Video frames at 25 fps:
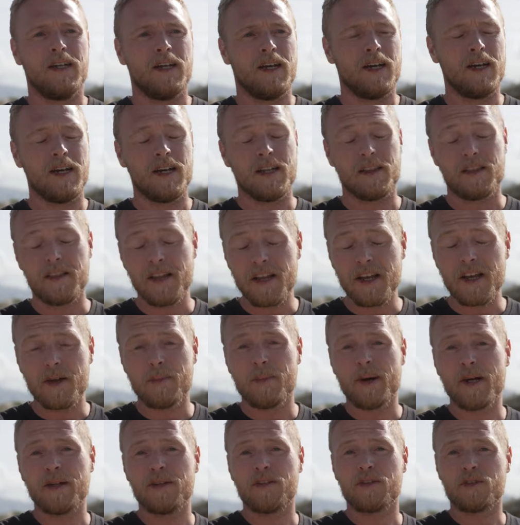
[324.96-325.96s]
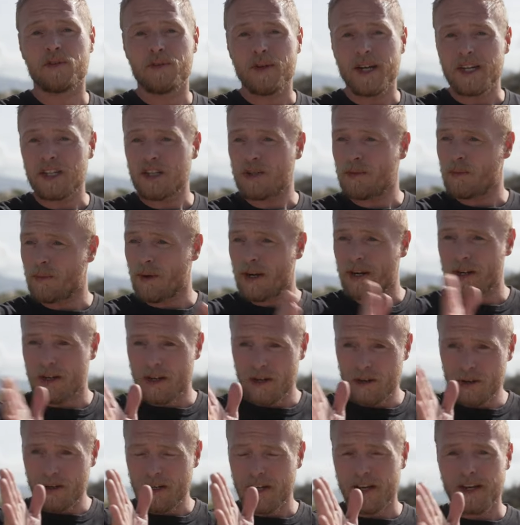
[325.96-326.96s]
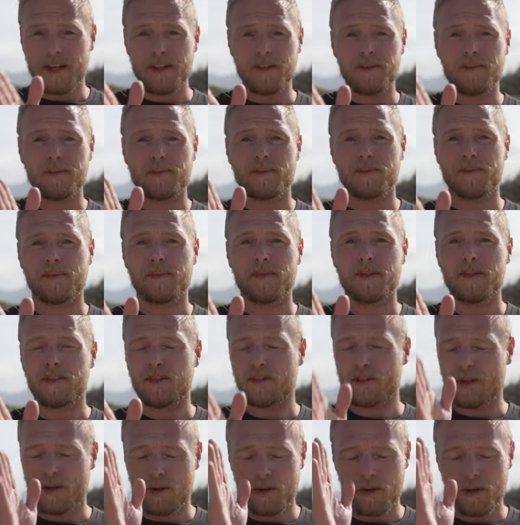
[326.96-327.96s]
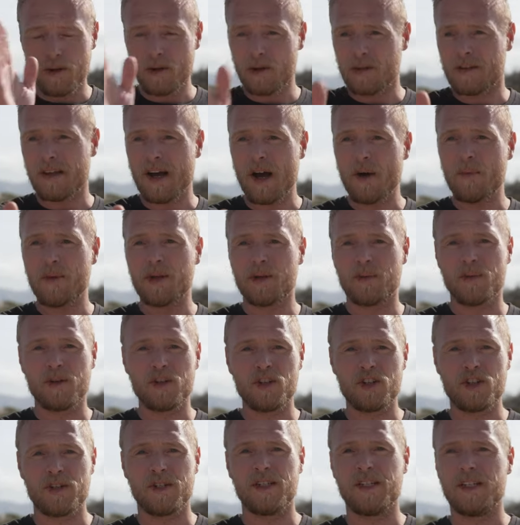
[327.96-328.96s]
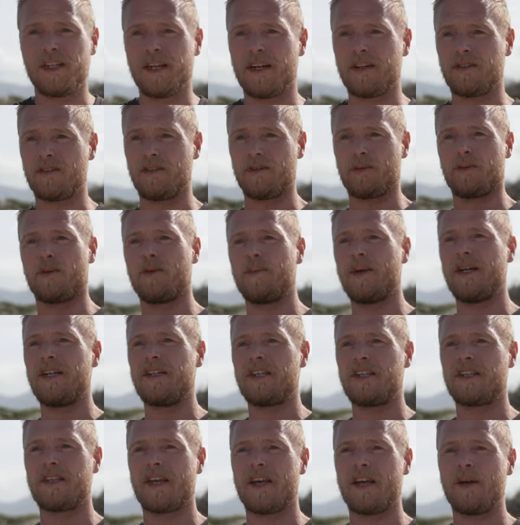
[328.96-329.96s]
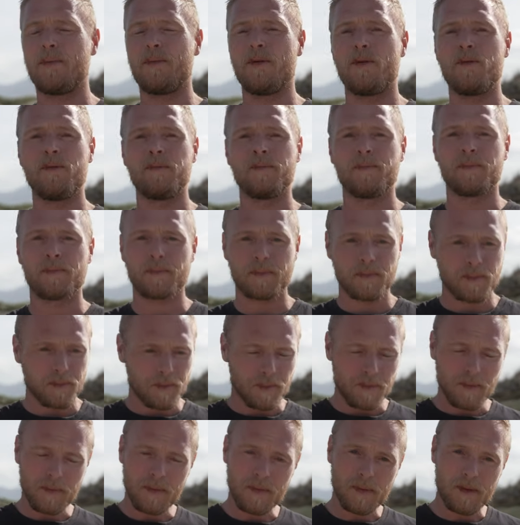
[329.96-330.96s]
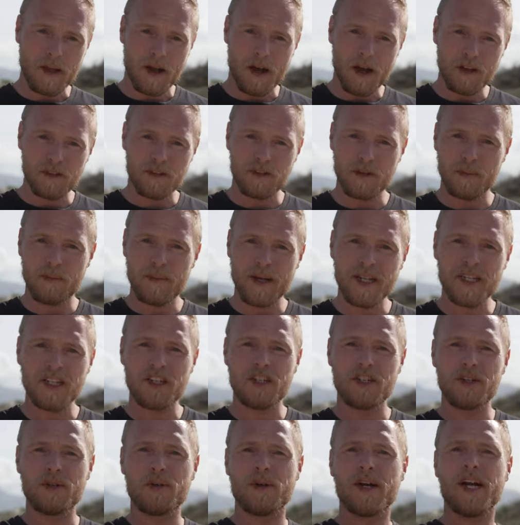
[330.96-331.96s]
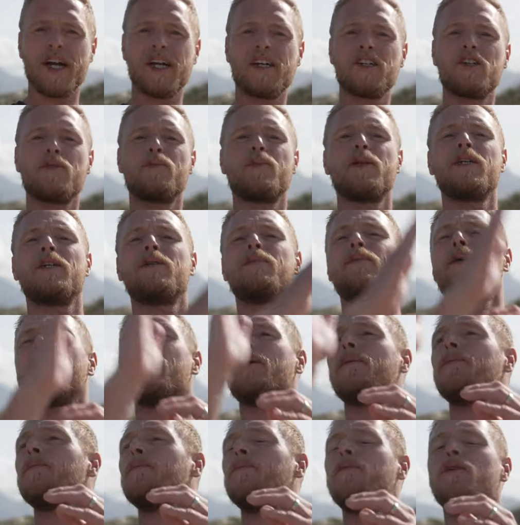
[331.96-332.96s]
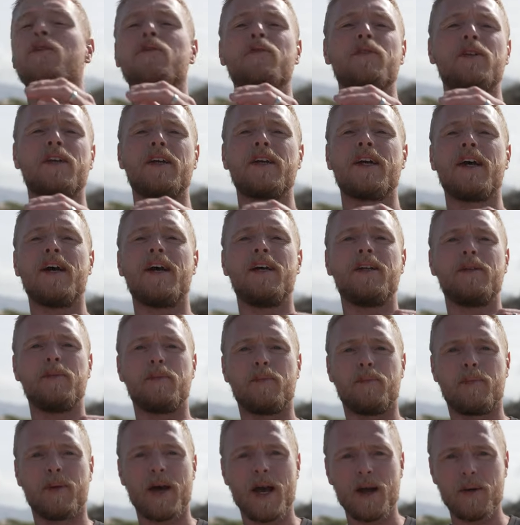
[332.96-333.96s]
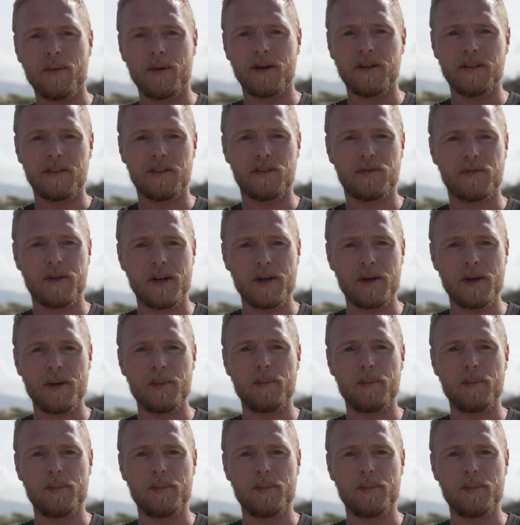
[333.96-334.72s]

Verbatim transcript: Uh, think about the direction where you look at. So look downwind once you're in the air to remain stable. Also managing your airspeed by moving the kite backwards is very